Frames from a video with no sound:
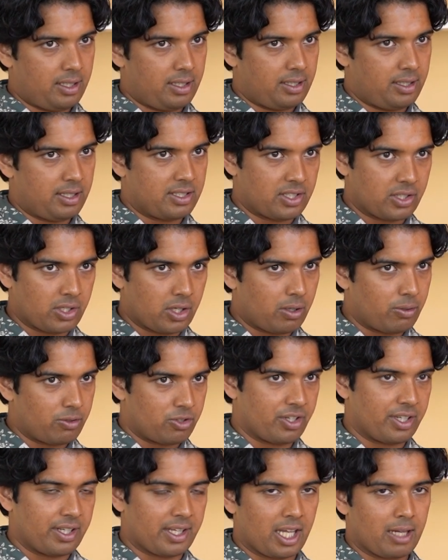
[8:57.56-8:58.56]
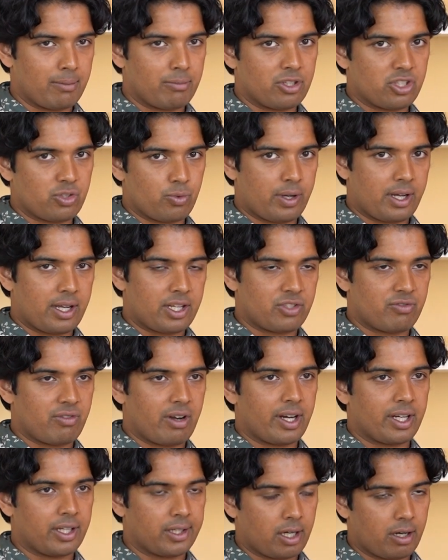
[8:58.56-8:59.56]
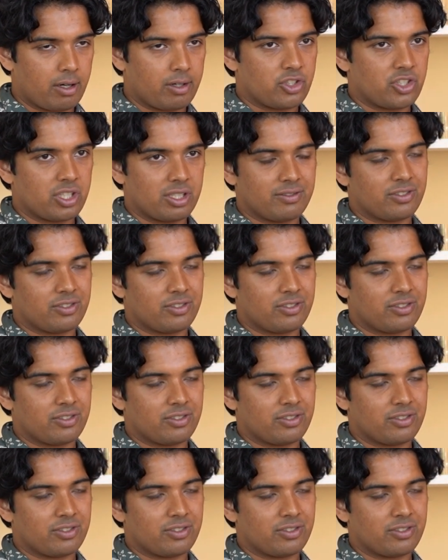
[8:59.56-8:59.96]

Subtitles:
there's a culture in Cambridge where it's very encouraging